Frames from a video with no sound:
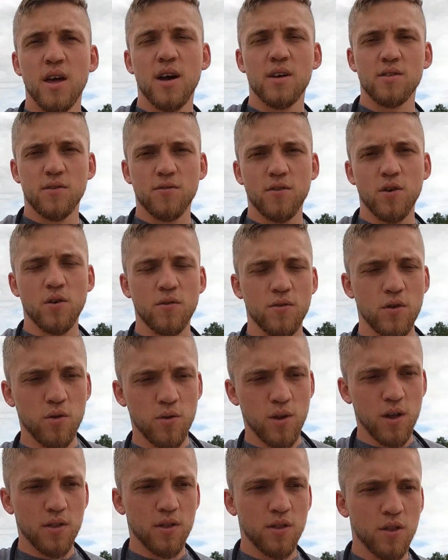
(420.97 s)
There's a few of
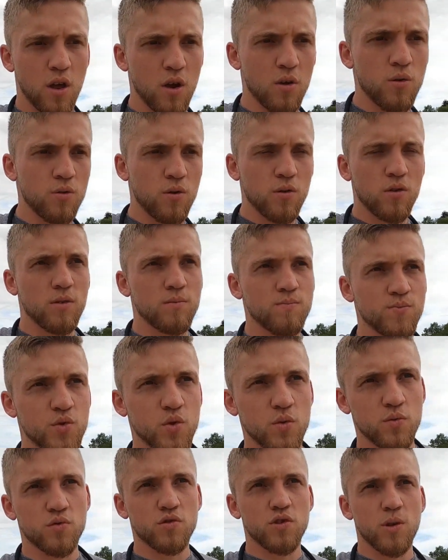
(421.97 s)
you that know
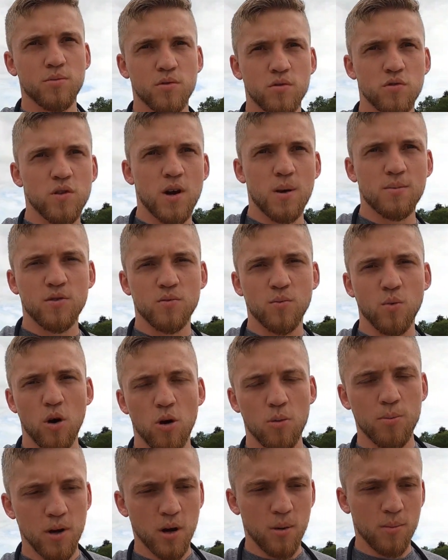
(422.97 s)
sort of dribs and drabs of
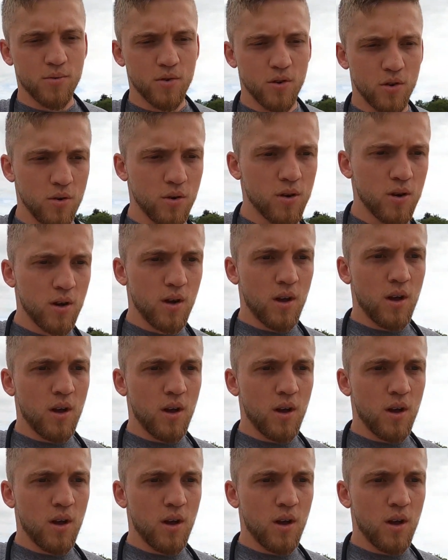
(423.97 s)
what I'll be up to,